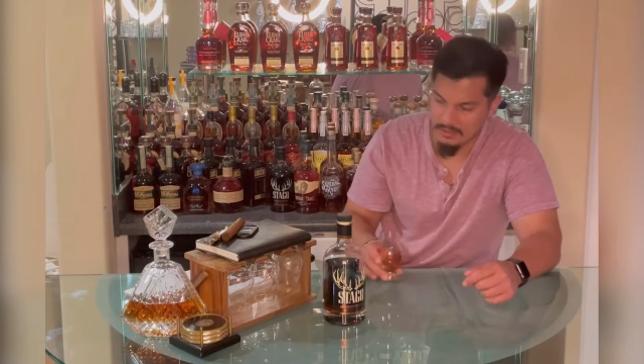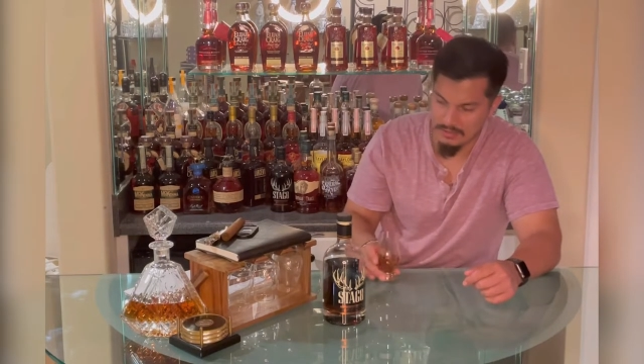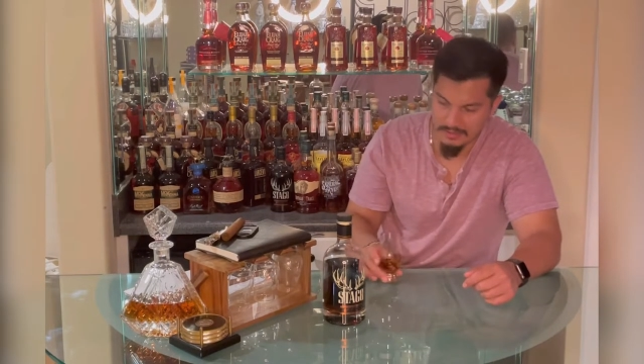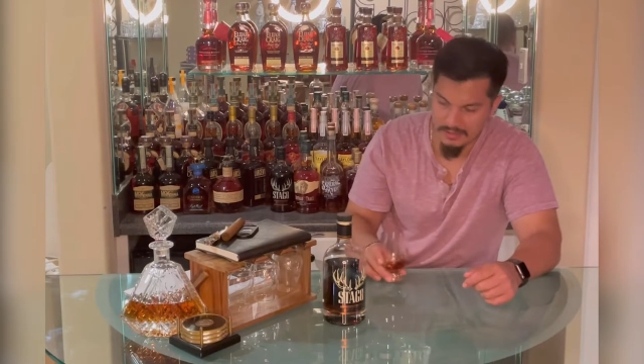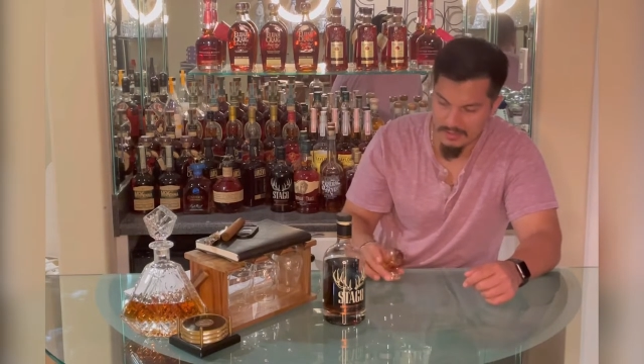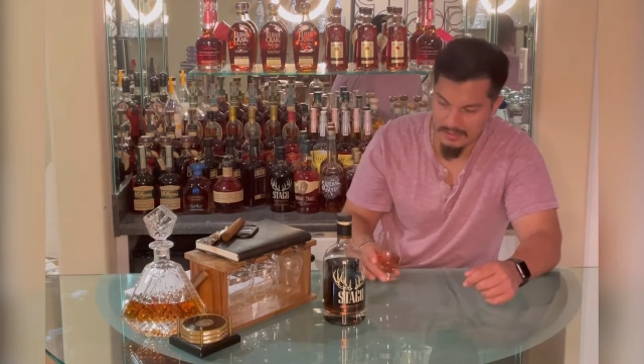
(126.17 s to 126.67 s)

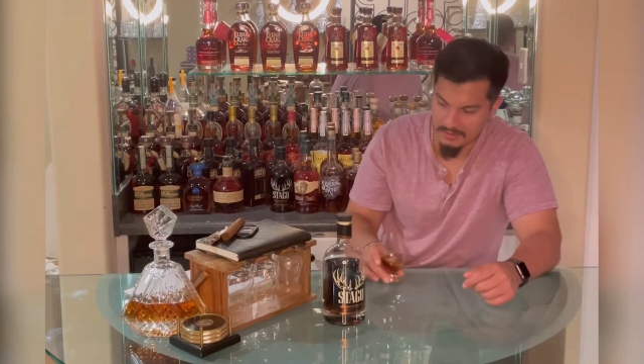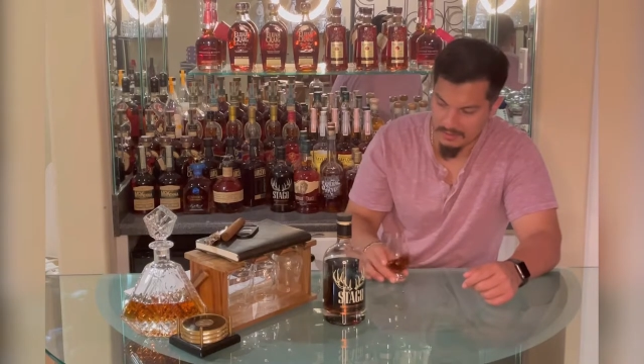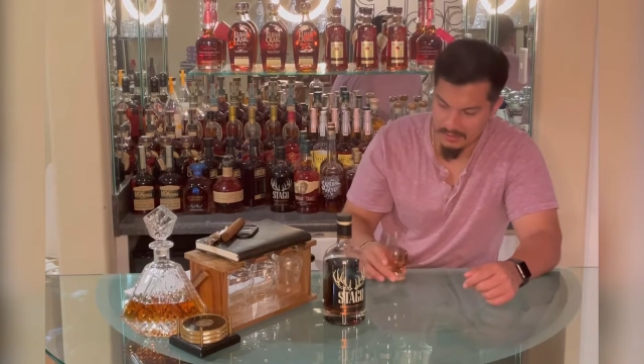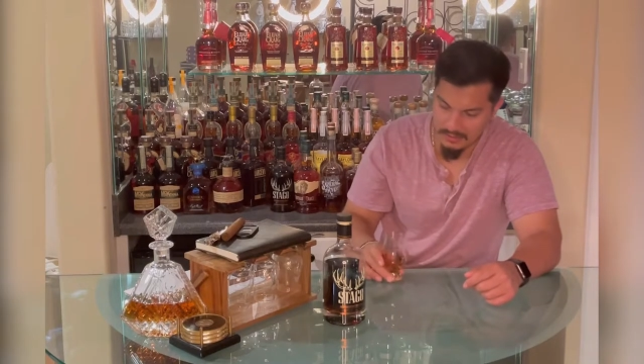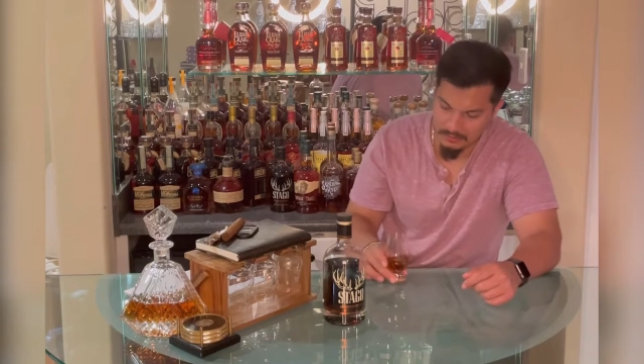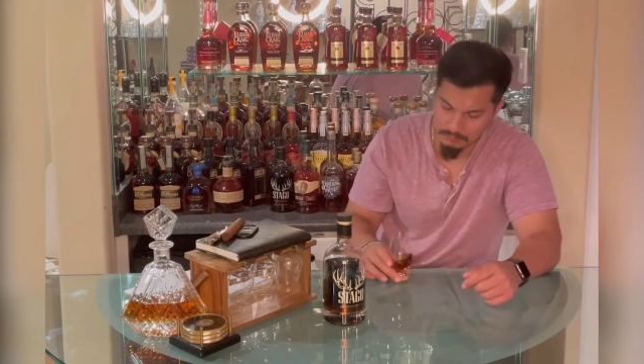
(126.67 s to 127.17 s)
And then
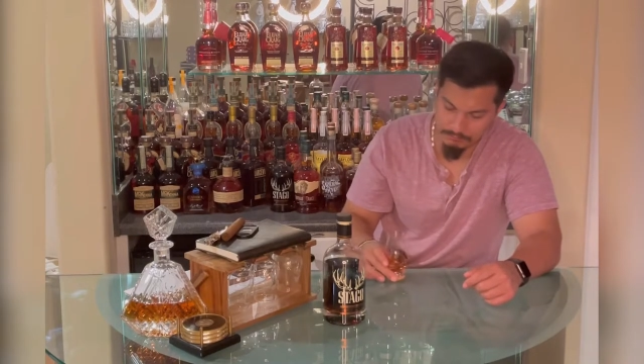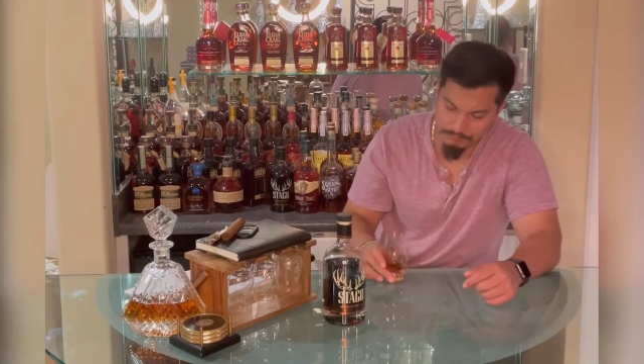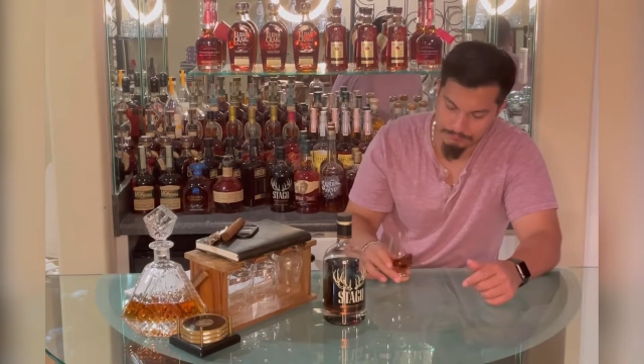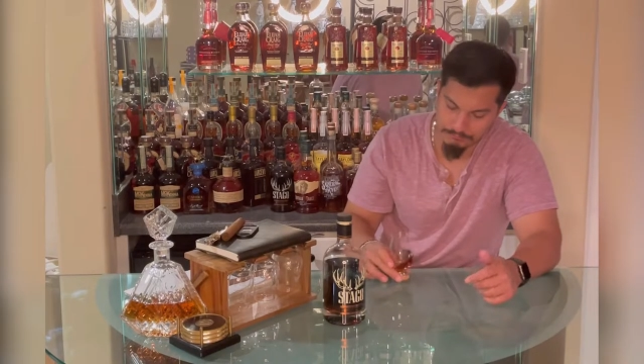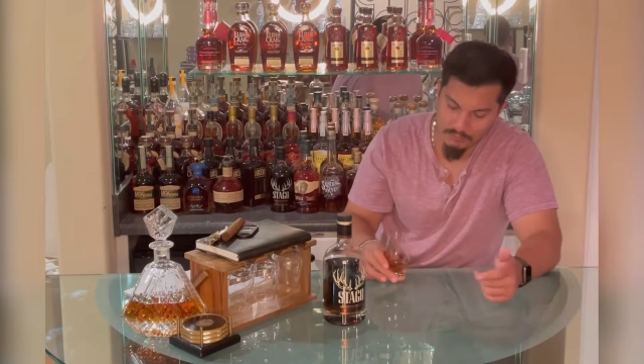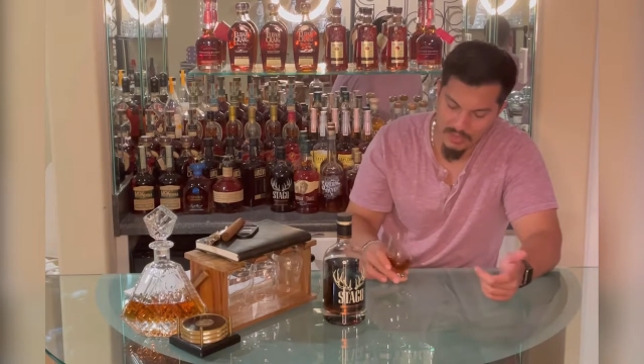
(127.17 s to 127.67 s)
um,
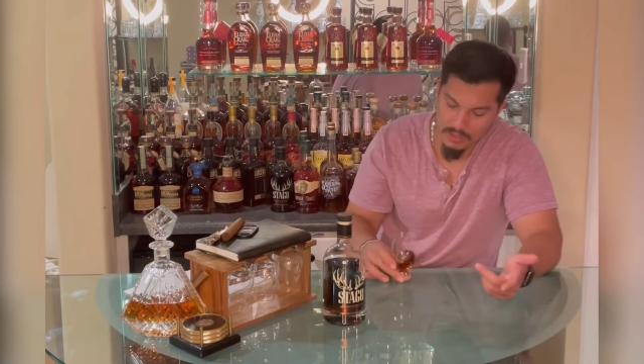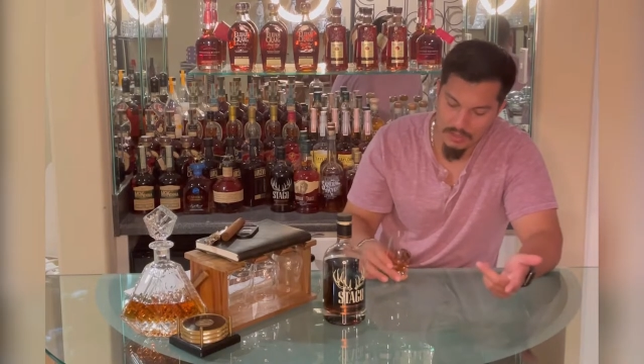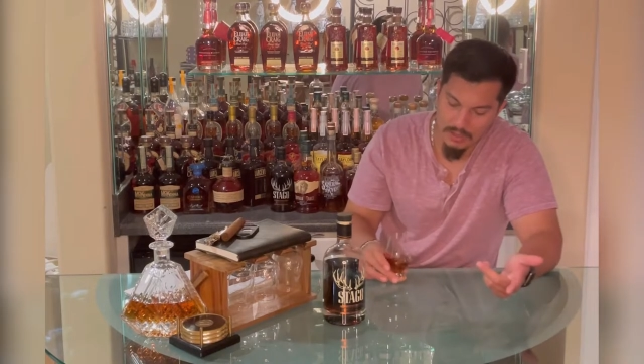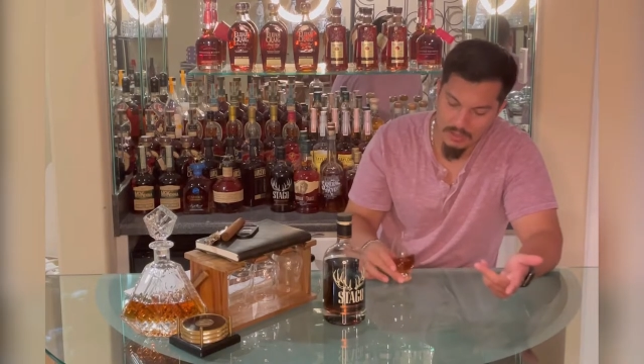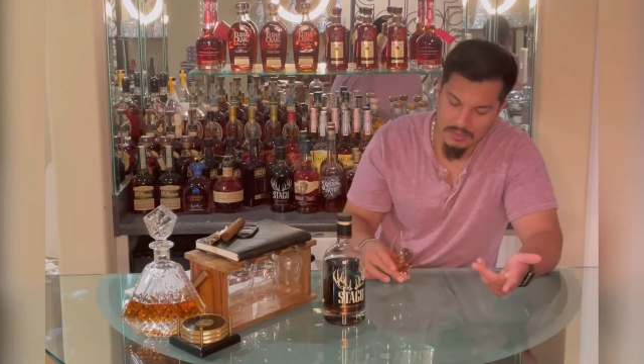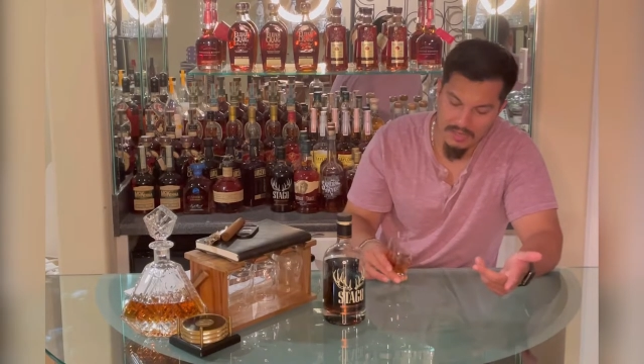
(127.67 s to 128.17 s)

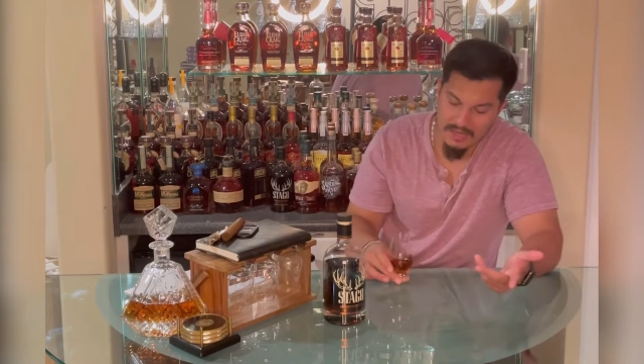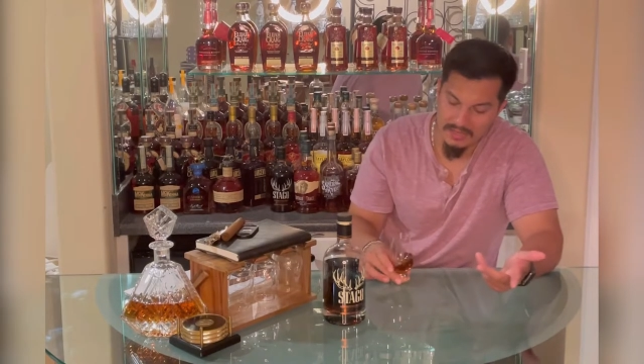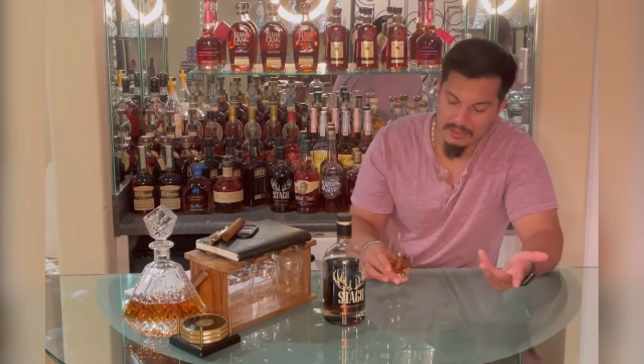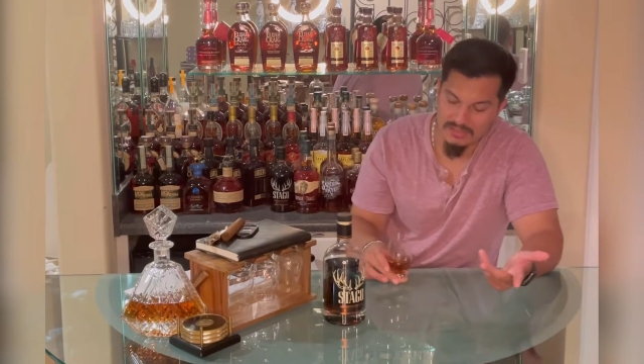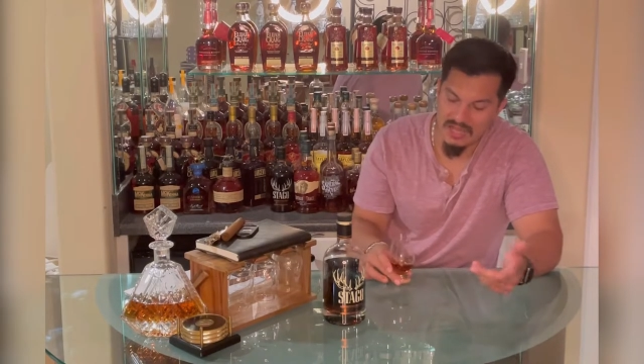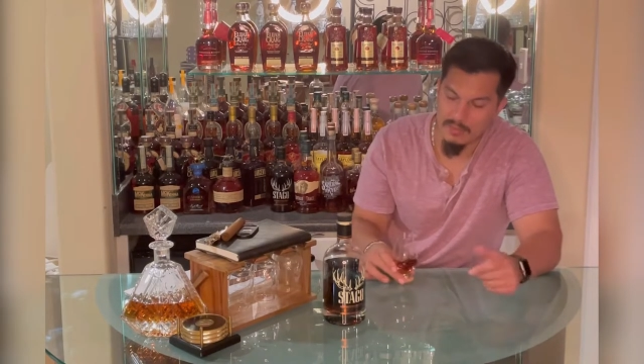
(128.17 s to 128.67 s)

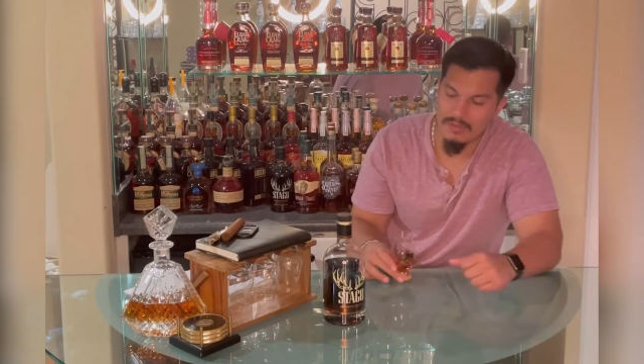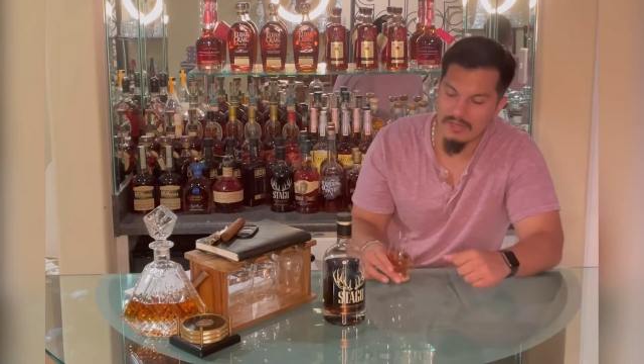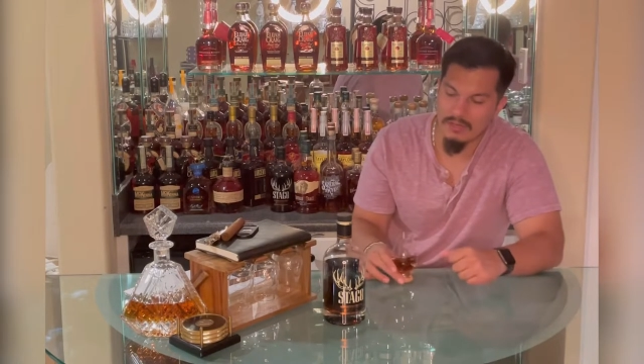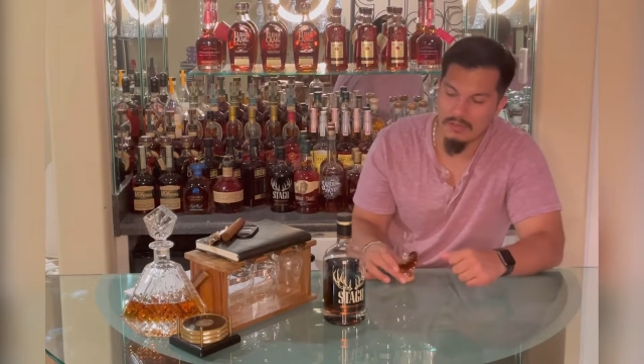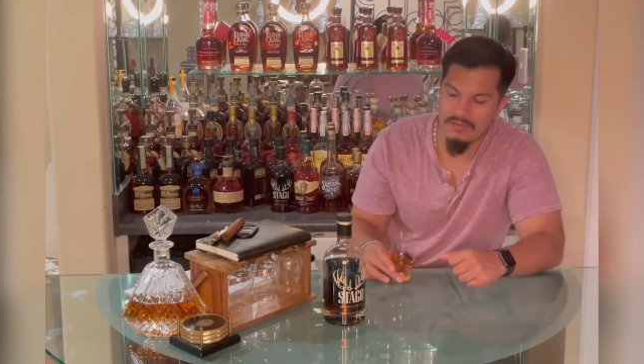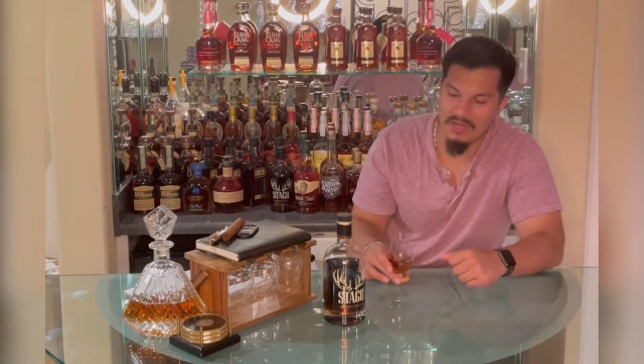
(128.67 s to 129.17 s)
age statement,
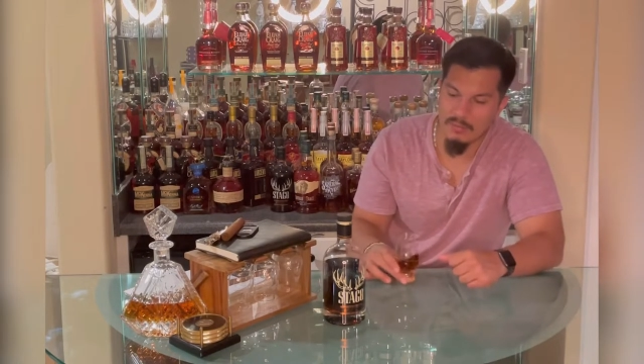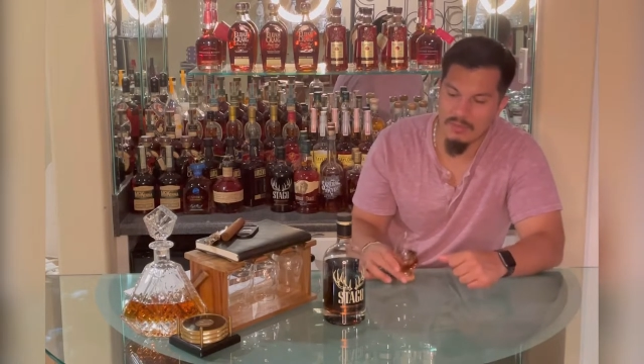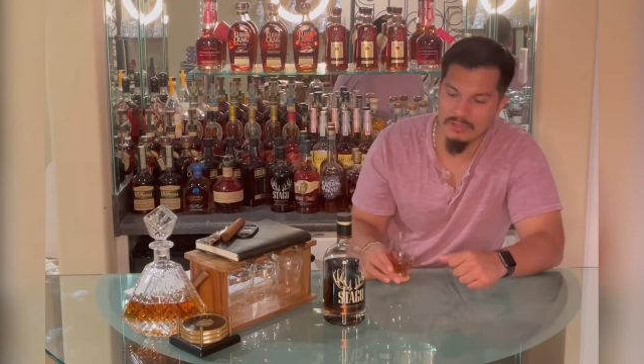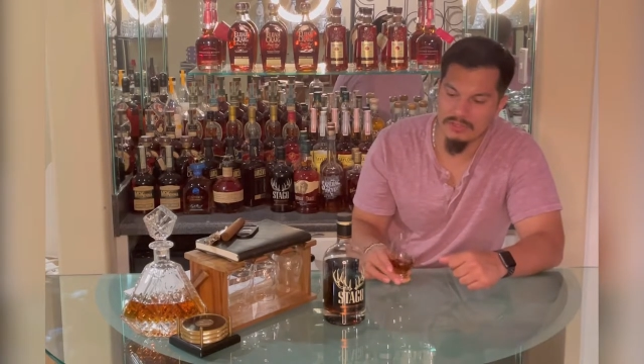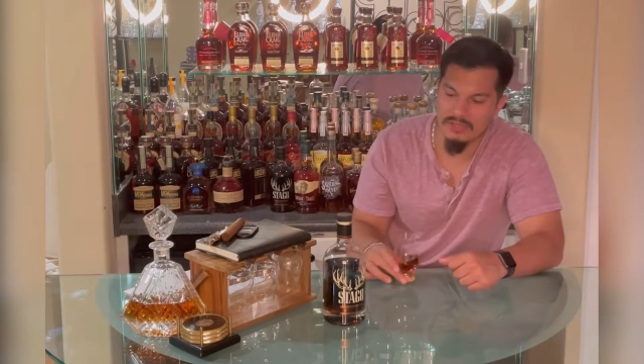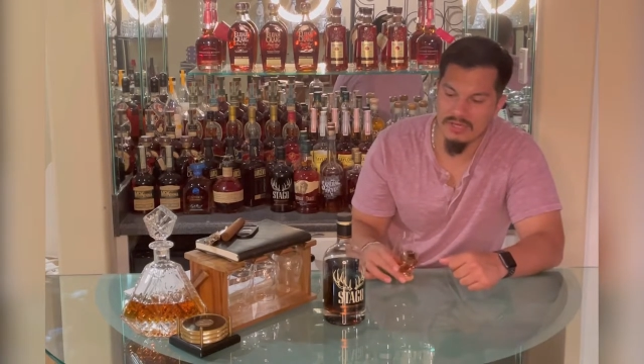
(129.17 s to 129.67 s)
I don't think I
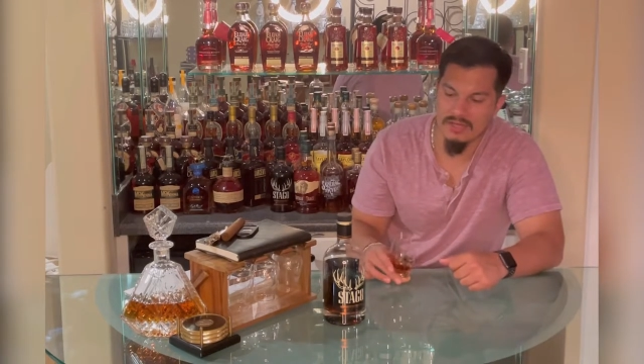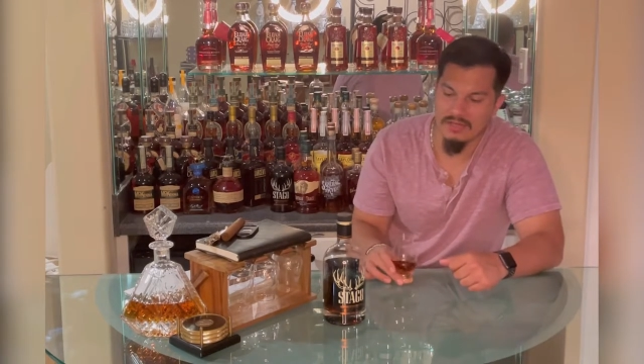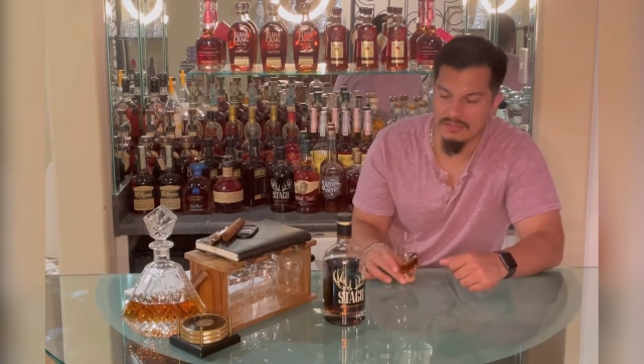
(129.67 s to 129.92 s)
mentioned yet.